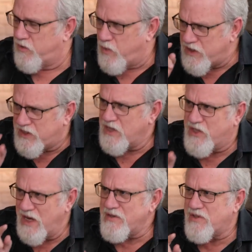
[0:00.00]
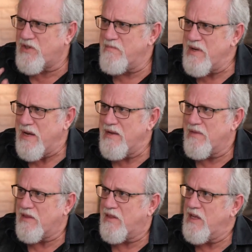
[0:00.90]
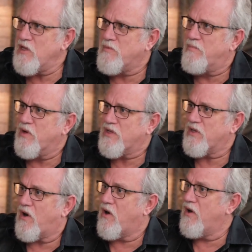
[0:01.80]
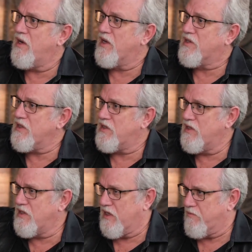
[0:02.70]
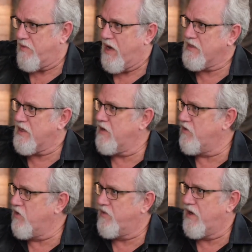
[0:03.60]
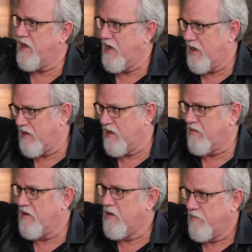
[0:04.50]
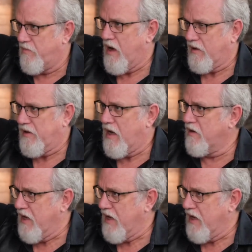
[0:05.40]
What suggests to me that these books are in existence in Basra and Kufa and in Baghdad.